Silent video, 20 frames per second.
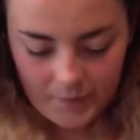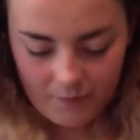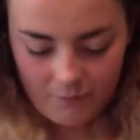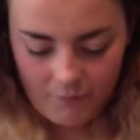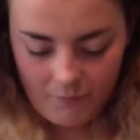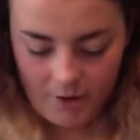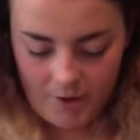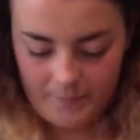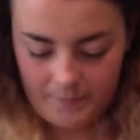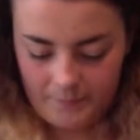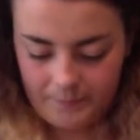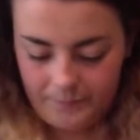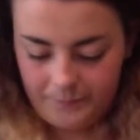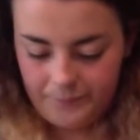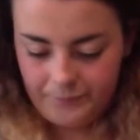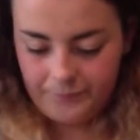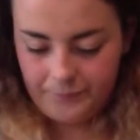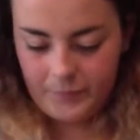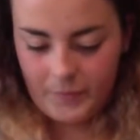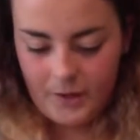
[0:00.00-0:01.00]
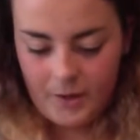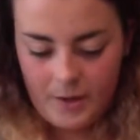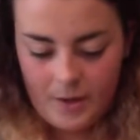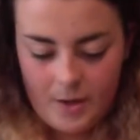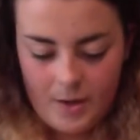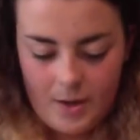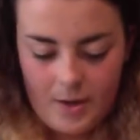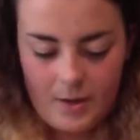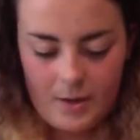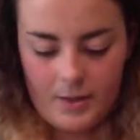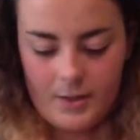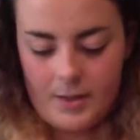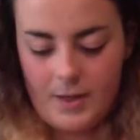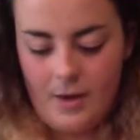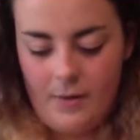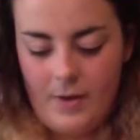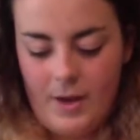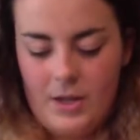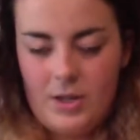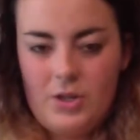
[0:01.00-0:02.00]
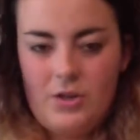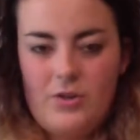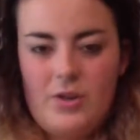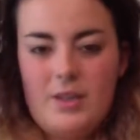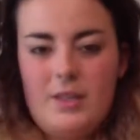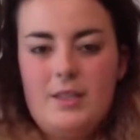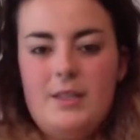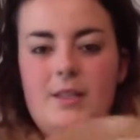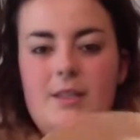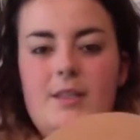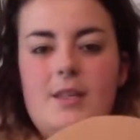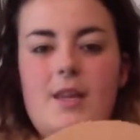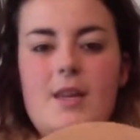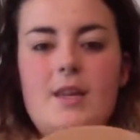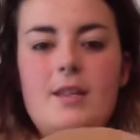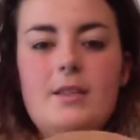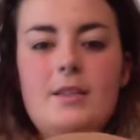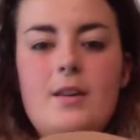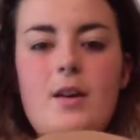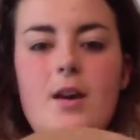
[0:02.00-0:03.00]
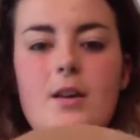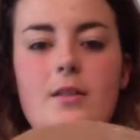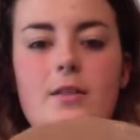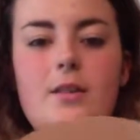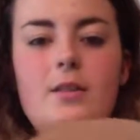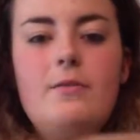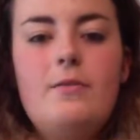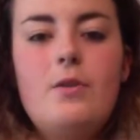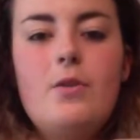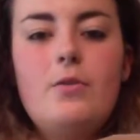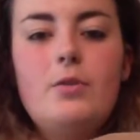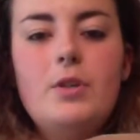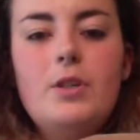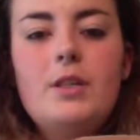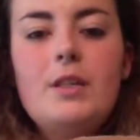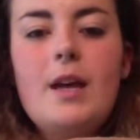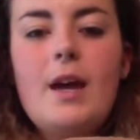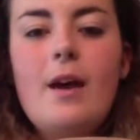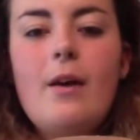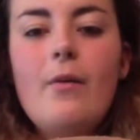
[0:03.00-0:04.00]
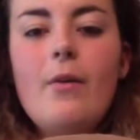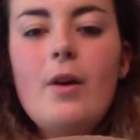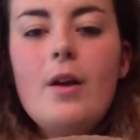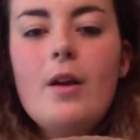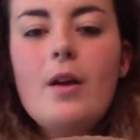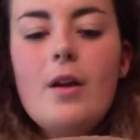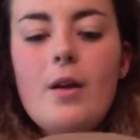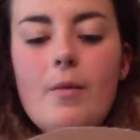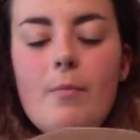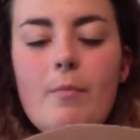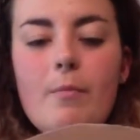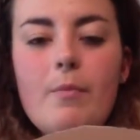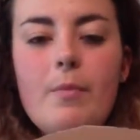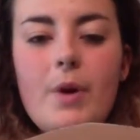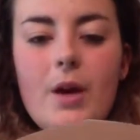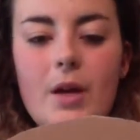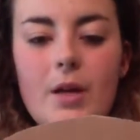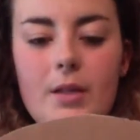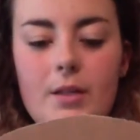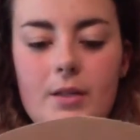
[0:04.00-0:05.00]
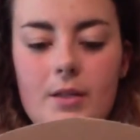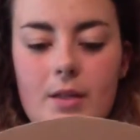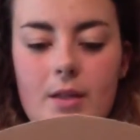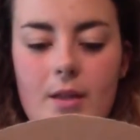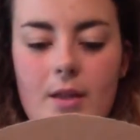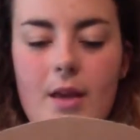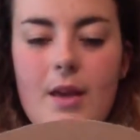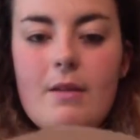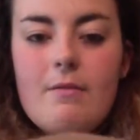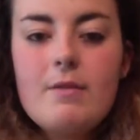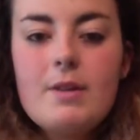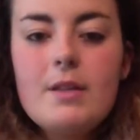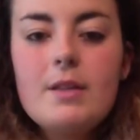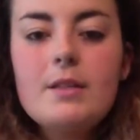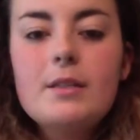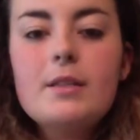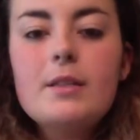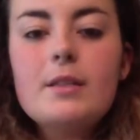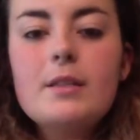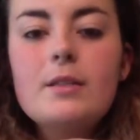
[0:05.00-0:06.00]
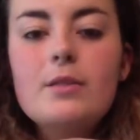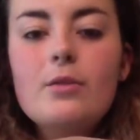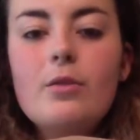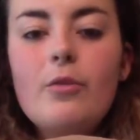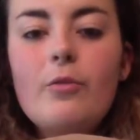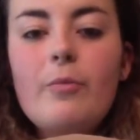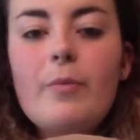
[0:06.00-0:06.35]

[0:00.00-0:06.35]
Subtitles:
Right, so as you can see, it's kind of difficult to tell, but there is this sort of